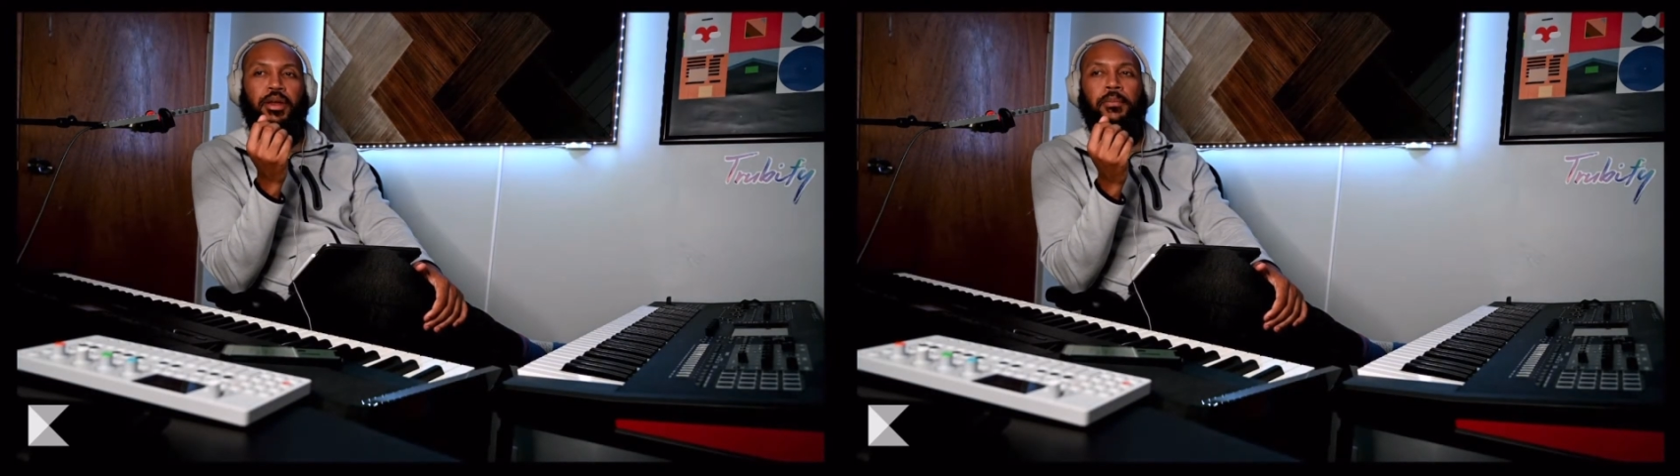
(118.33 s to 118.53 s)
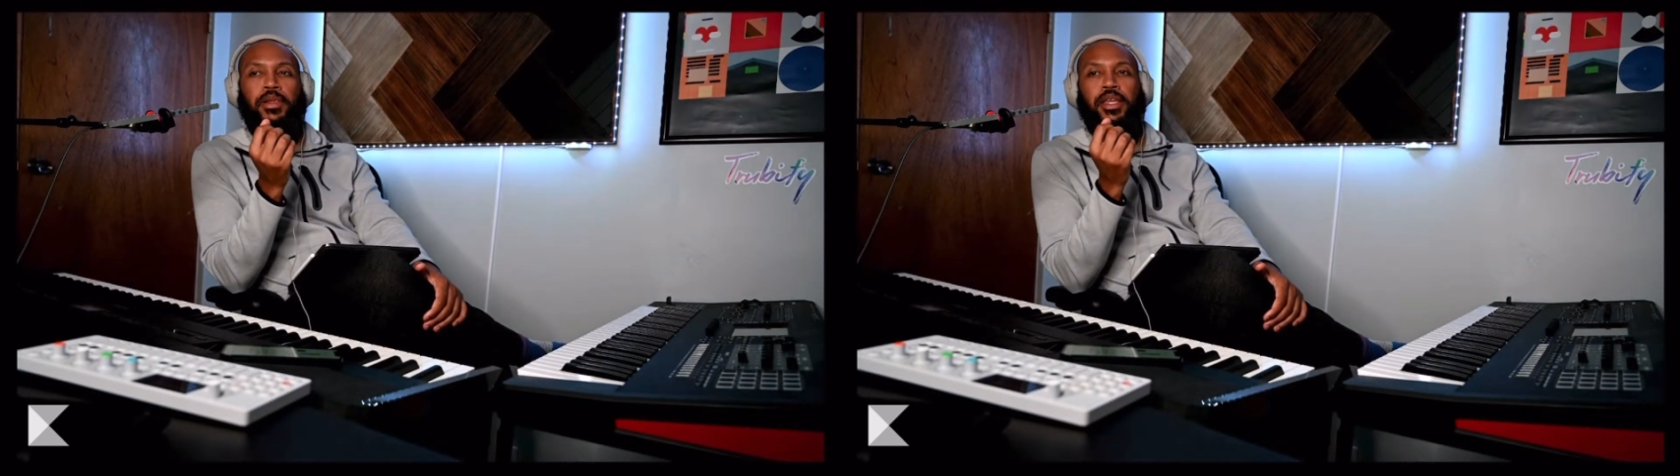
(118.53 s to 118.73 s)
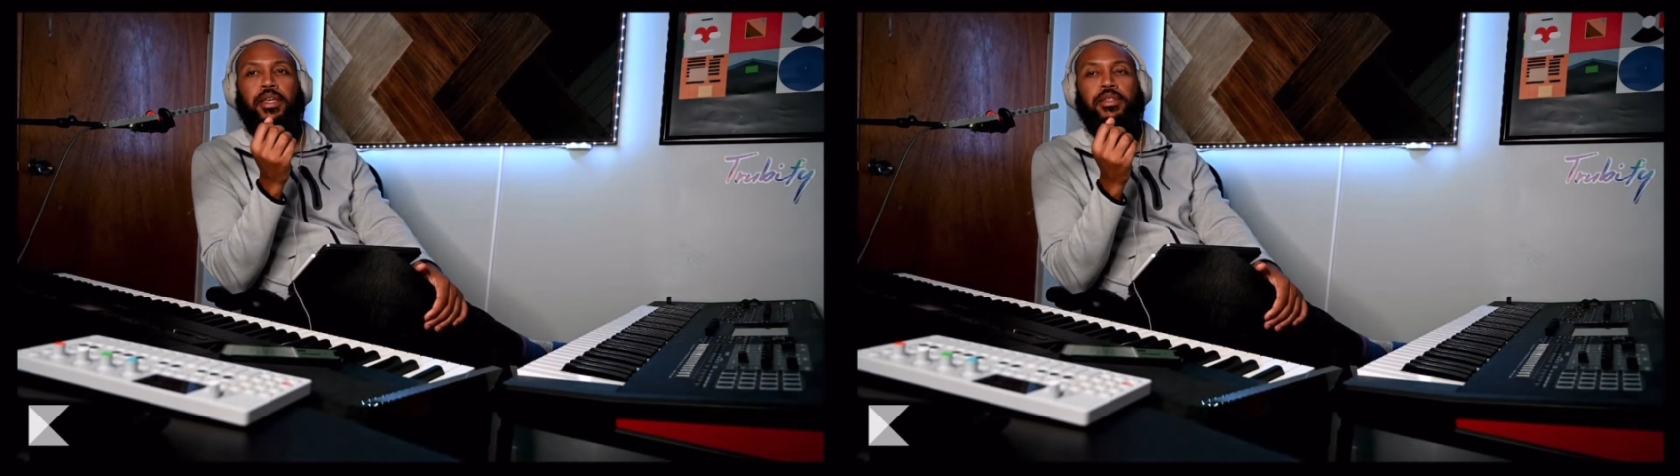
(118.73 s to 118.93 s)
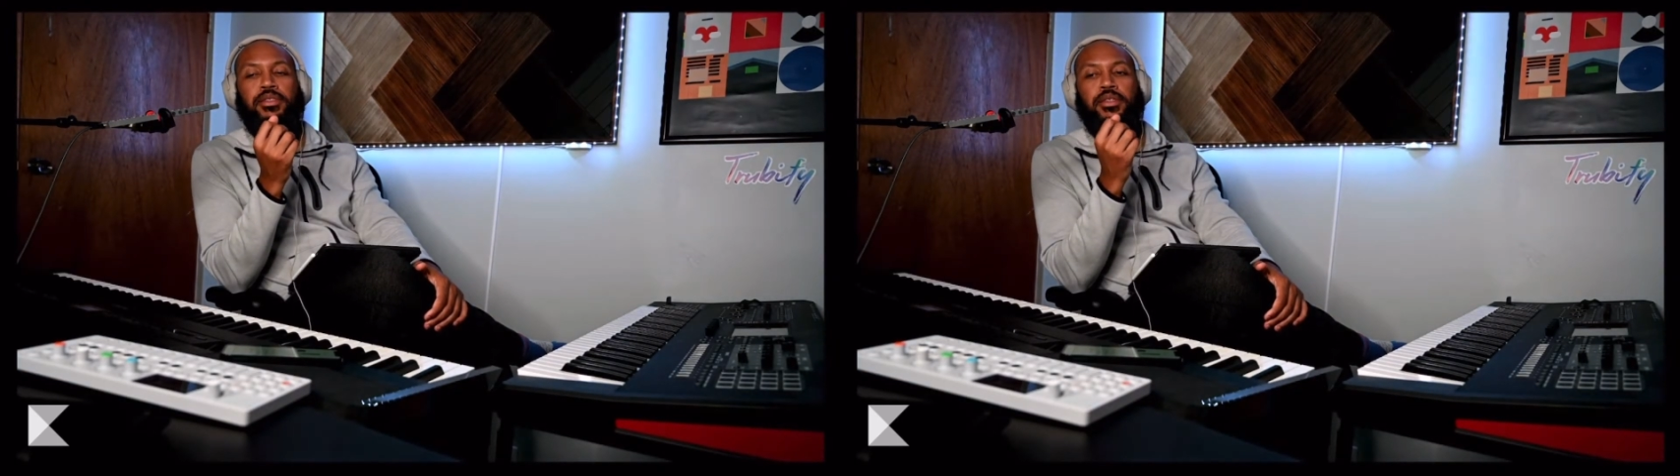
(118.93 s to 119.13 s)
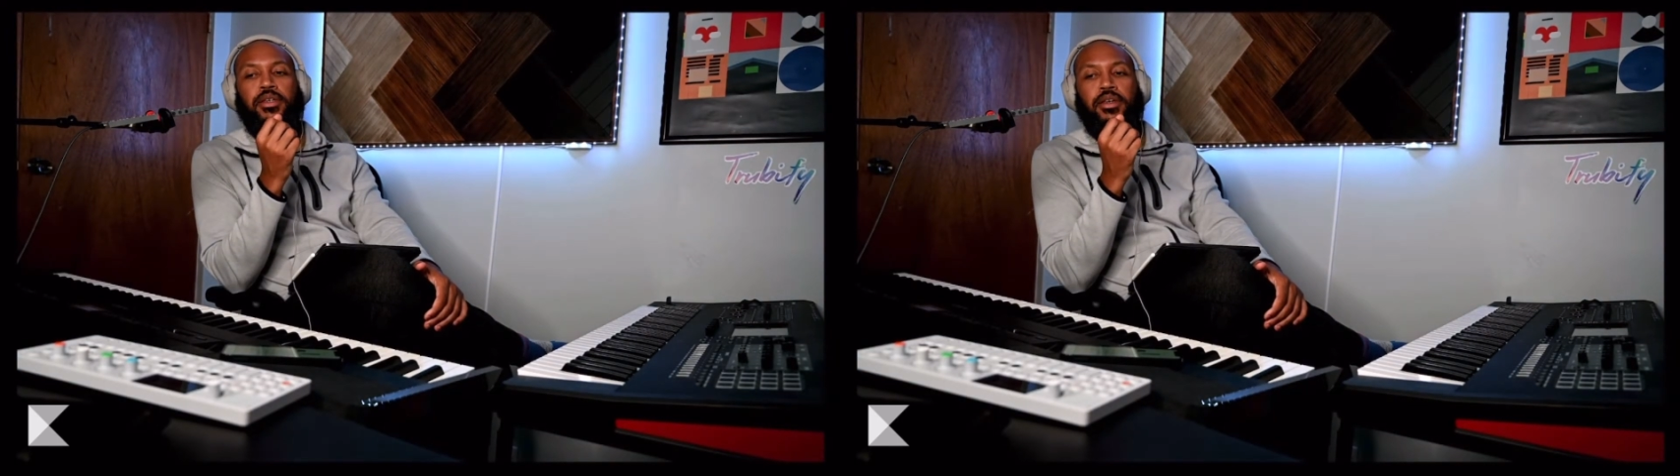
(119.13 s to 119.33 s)
in
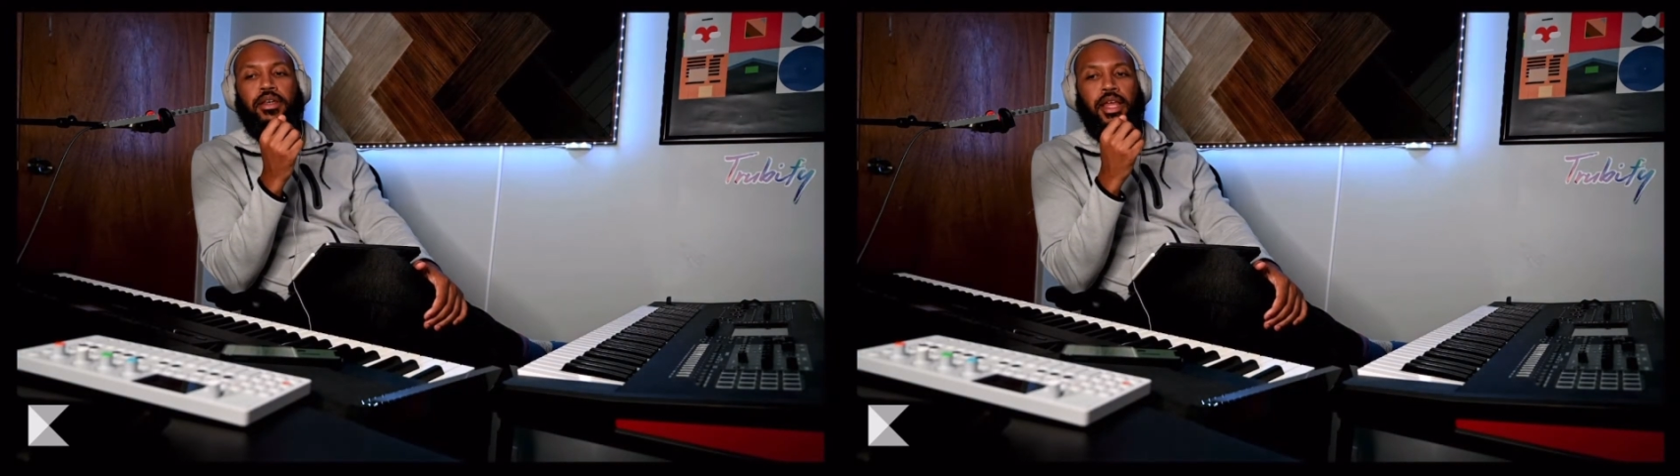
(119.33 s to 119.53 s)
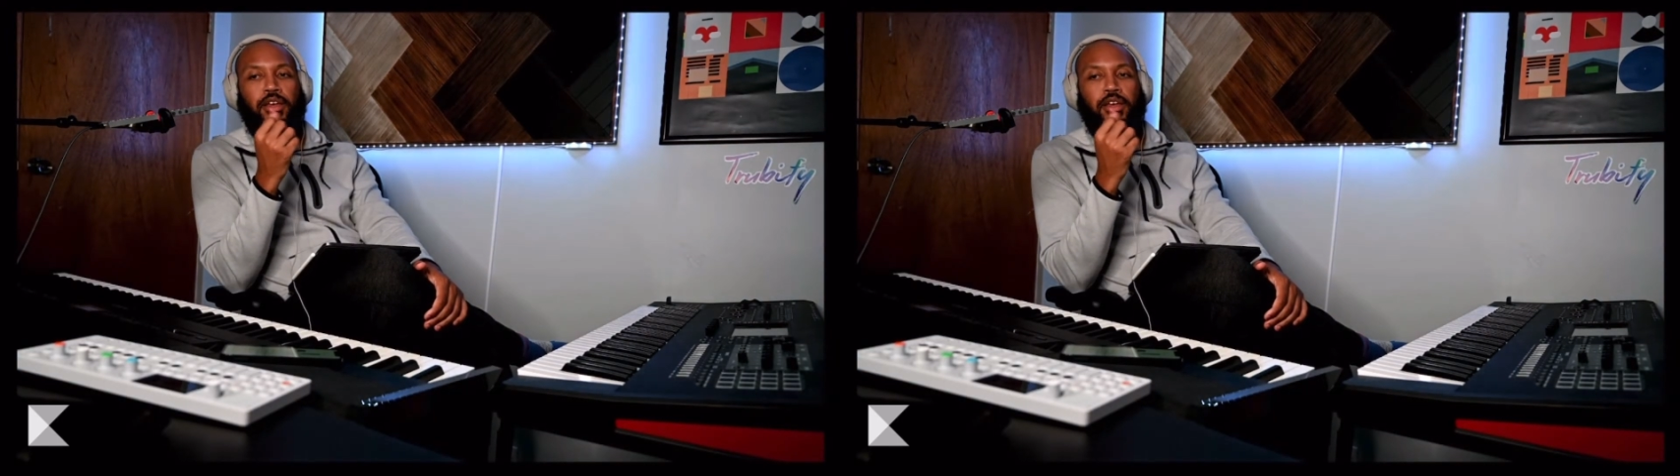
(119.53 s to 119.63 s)
place like